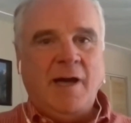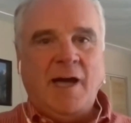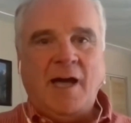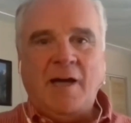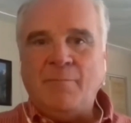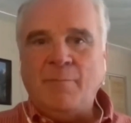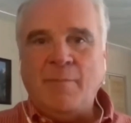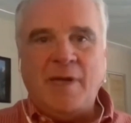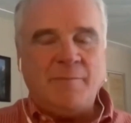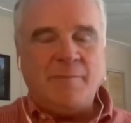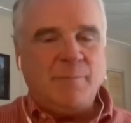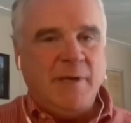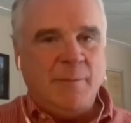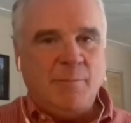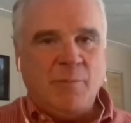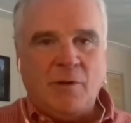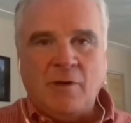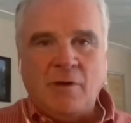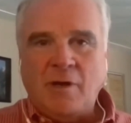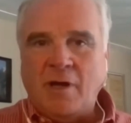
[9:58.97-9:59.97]
I've met
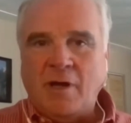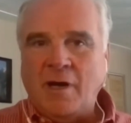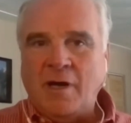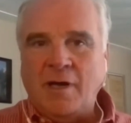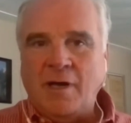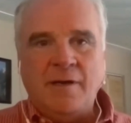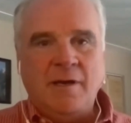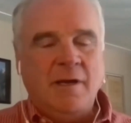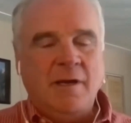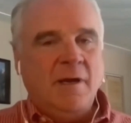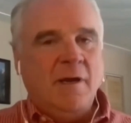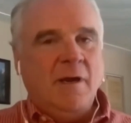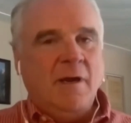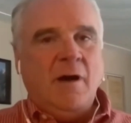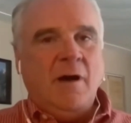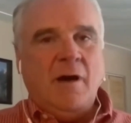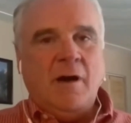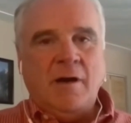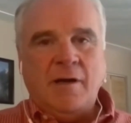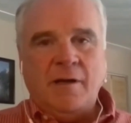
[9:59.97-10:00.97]
people on
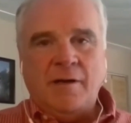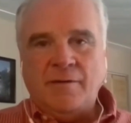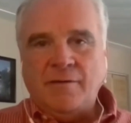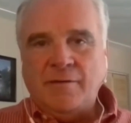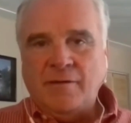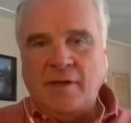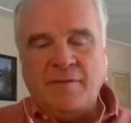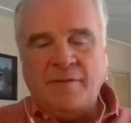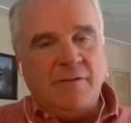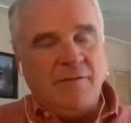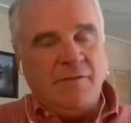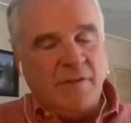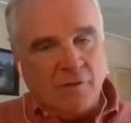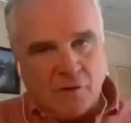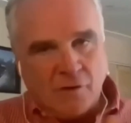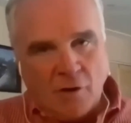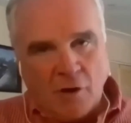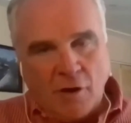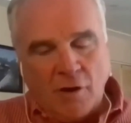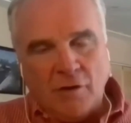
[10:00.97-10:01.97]
on, they've
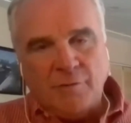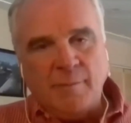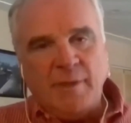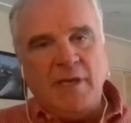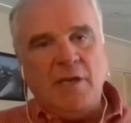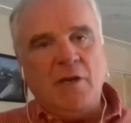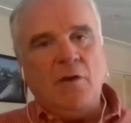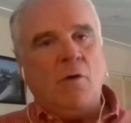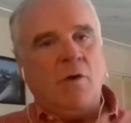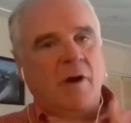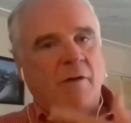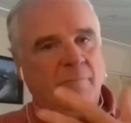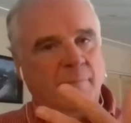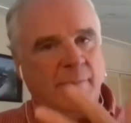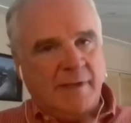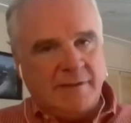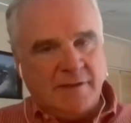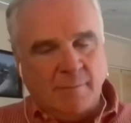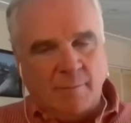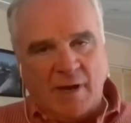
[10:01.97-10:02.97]
either called me or I've
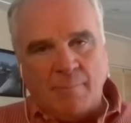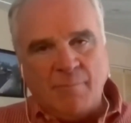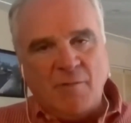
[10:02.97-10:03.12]
met them.